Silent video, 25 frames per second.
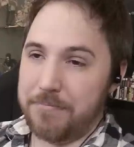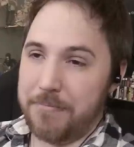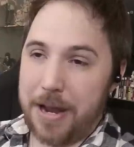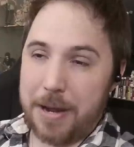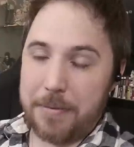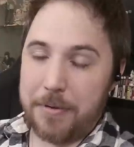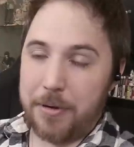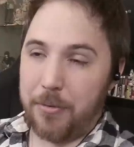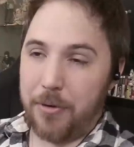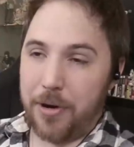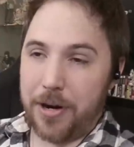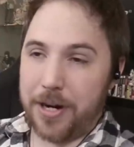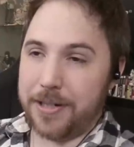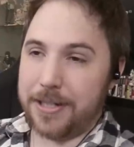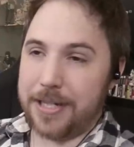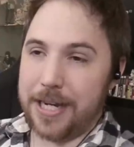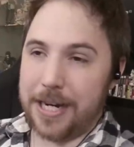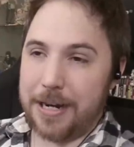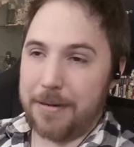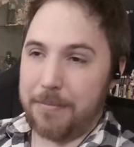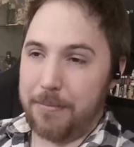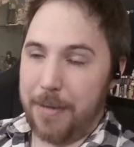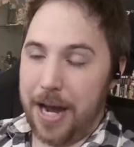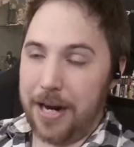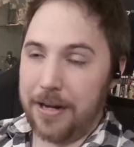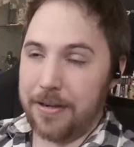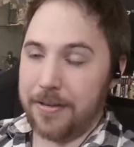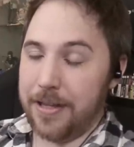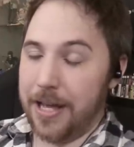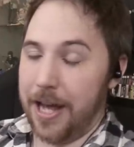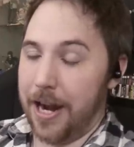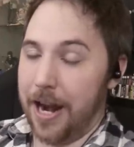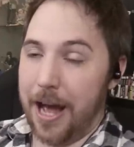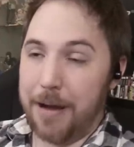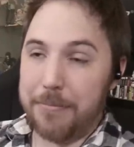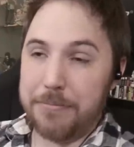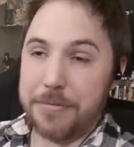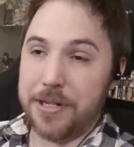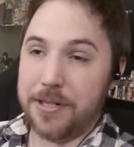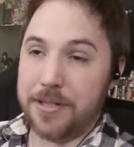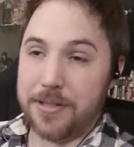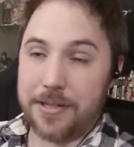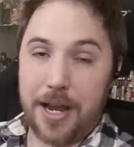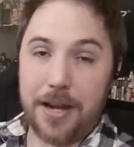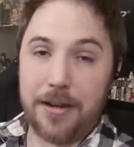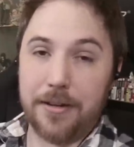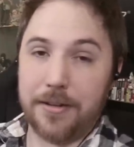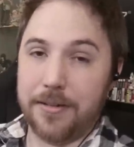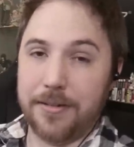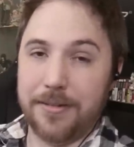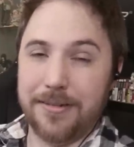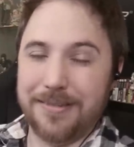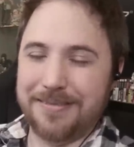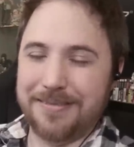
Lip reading: Maybe want to take a bite of that, I'm just saying.